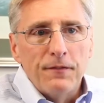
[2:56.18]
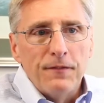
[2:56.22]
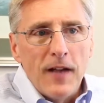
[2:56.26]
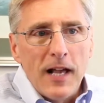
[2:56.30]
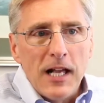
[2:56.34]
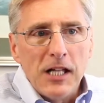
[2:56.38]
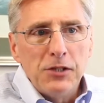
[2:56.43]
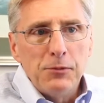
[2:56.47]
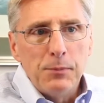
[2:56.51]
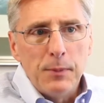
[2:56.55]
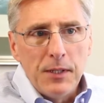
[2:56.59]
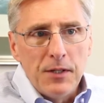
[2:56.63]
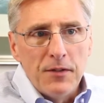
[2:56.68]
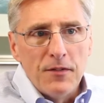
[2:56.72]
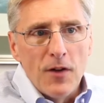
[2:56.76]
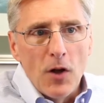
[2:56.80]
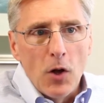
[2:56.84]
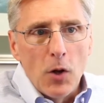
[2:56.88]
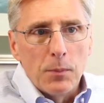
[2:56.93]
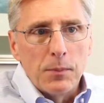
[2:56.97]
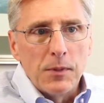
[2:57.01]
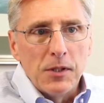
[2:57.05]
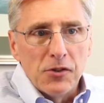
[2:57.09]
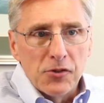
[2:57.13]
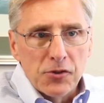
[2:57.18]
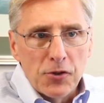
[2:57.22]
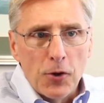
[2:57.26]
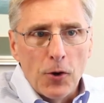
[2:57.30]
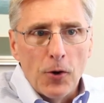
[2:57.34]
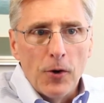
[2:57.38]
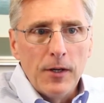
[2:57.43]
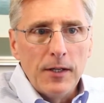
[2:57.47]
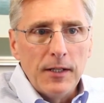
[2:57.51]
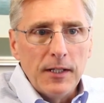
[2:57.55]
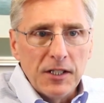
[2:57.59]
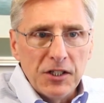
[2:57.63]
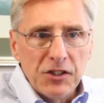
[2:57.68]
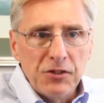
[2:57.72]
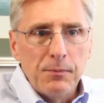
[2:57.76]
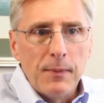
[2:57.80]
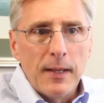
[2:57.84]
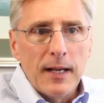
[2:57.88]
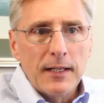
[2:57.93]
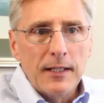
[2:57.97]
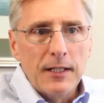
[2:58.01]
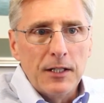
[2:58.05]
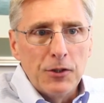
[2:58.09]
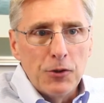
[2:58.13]
FASB developed its current
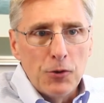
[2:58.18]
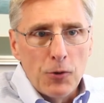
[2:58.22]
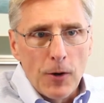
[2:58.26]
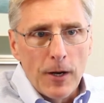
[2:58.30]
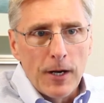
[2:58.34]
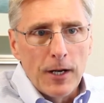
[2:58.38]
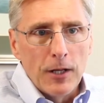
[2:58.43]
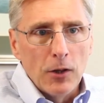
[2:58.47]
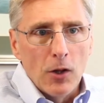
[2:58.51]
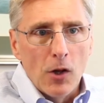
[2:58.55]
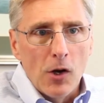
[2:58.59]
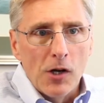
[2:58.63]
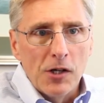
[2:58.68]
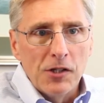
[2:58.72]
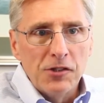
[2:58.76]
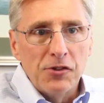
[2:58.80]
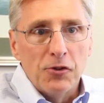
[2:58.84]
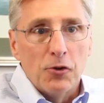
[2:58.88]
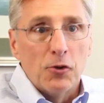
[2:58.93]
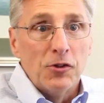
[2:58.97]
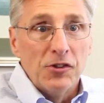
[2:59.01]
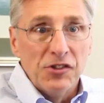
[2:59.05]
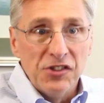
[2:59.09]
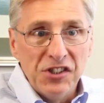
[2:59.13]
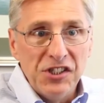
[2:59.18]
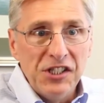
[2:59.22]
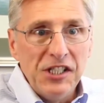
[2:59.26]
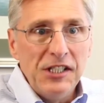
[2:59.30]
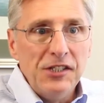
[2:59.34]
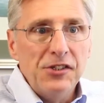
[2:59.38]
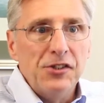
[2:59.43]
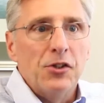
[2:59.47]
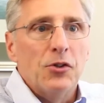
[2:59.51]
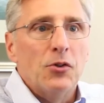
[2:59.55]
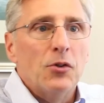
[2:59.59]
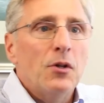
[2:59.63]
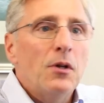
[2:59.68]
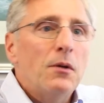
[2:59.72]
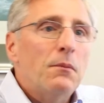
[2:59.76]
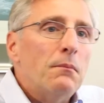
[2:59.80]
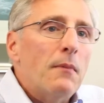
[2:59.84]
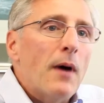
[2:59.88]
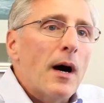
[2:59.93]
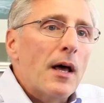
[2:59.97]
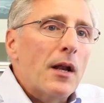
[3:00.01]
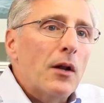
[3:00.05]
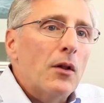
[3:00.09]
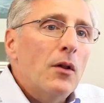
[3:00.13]
expected credit loss, or CECL,
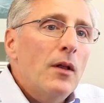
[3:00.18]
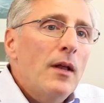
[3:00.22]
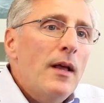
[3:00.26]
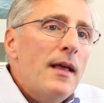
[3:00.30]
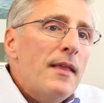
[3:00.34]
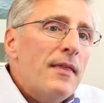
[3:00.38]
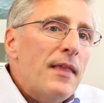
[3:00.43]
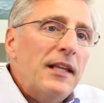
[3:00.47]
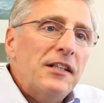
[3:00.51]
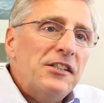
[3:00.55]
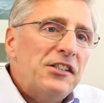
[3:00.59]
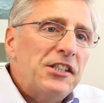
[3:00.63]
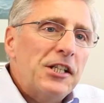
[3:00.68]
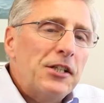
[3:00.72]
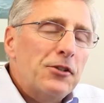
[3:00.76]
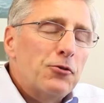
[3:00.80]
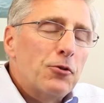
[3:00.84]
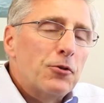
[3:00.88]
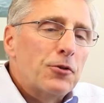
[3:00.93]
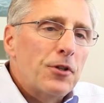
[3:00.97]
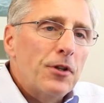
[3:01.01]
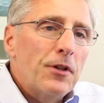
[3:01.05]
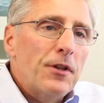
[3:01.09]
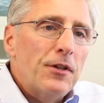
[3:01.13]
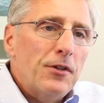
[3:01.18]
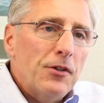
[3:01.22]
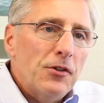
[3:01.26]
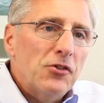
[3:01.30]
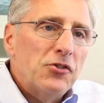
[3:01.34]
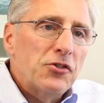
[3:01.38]
model that's central to the new